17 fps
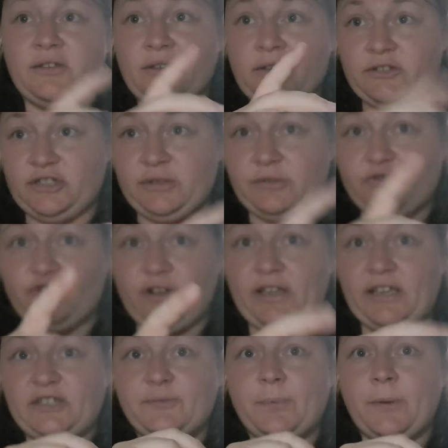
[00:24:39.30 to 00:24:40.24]
She was
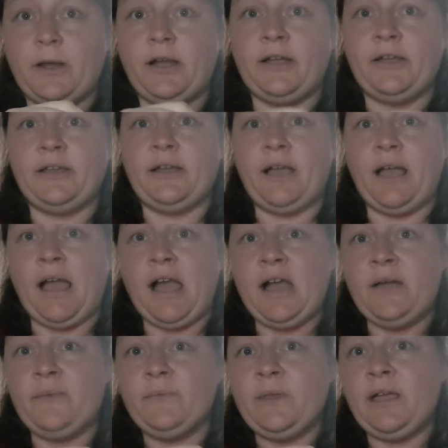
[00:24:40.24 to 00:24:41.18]
released by
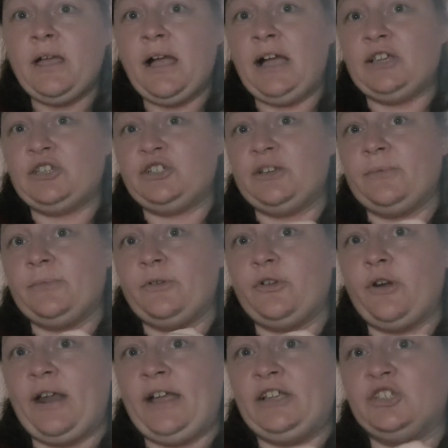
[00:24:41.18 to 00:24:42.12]
Ashcombe
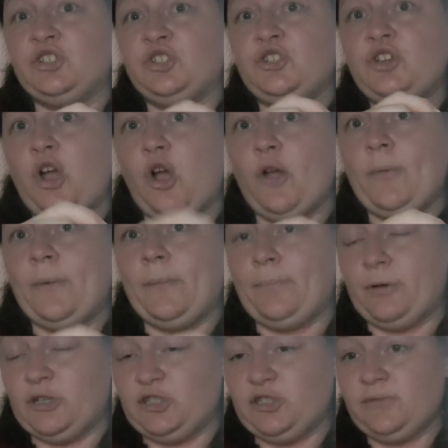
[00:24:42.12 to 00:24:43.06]
Grange Open
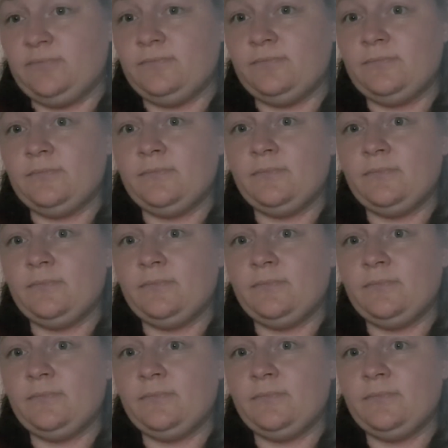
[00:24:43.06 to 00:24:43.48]
Prison.